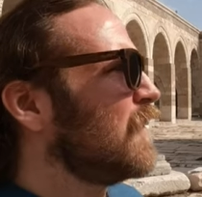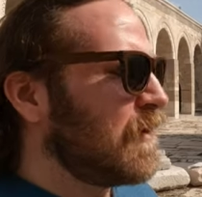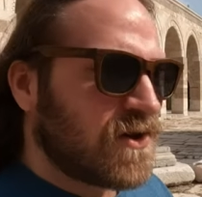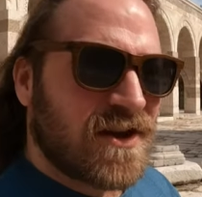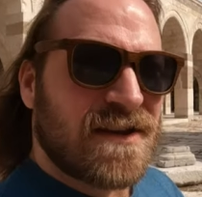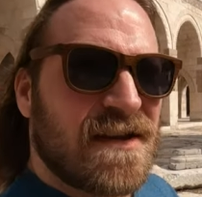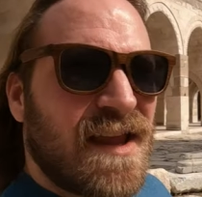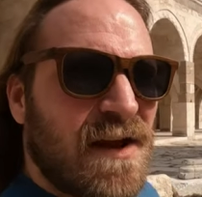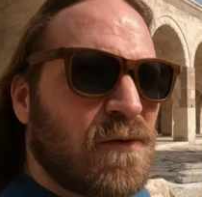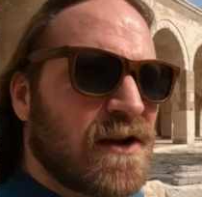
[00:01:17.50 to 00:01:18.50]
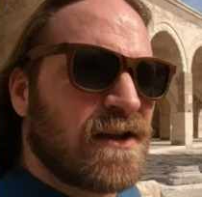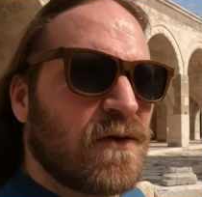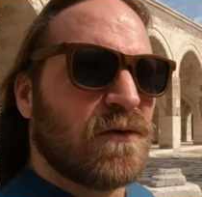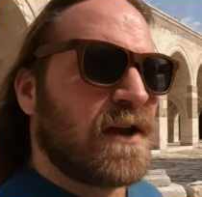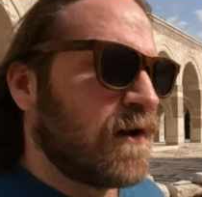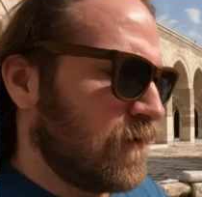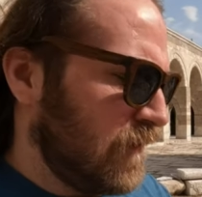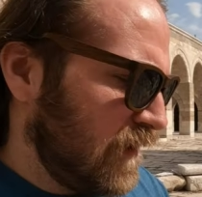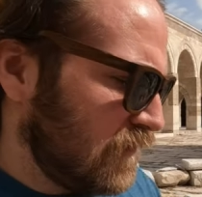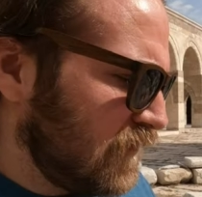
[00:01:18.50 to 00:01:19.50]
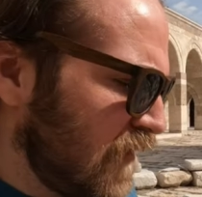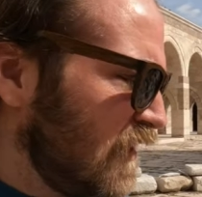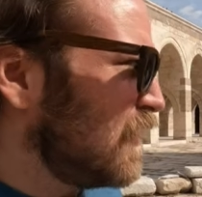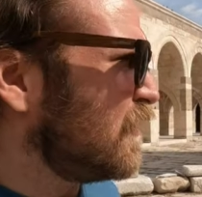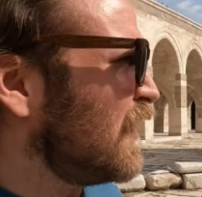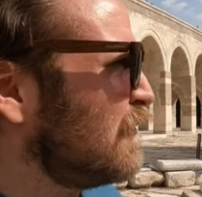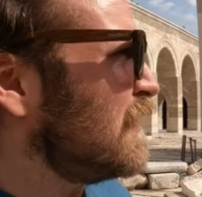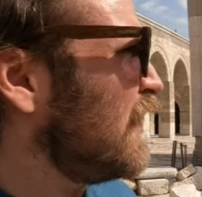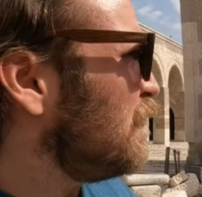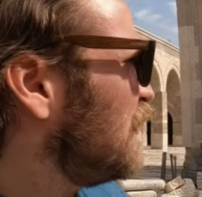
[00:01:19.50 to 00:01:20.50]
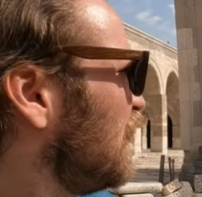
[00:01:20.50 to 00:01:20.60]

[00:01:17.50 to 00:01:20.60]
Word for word: We actually get to stay in one of these old caravans here coming up.